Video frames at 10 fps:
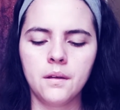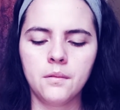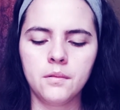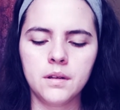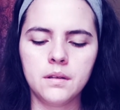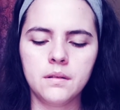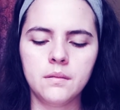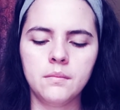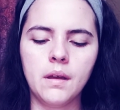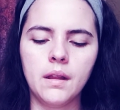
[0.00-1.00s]

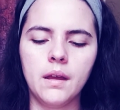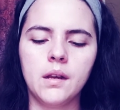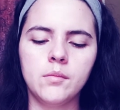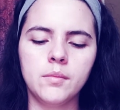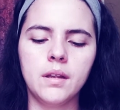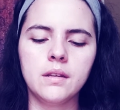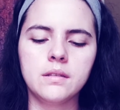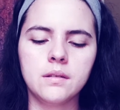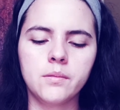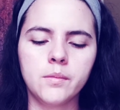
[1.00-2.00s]
What animal
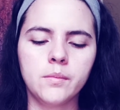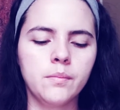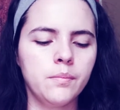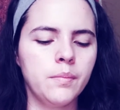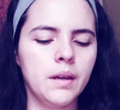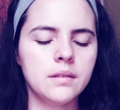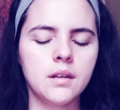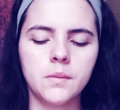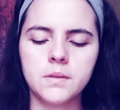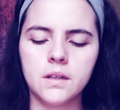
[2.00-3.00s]
medicine will best
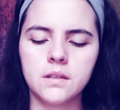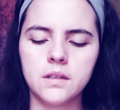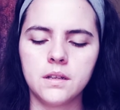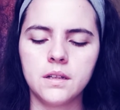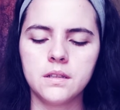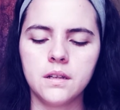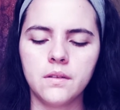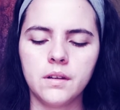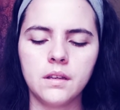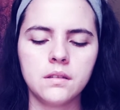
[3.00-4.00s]
help Sagittarius
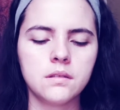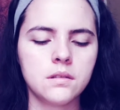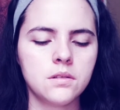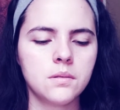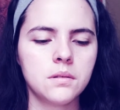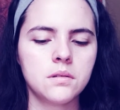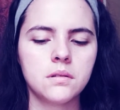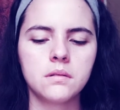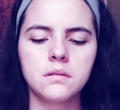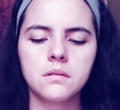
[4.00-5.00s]
navigate the situation?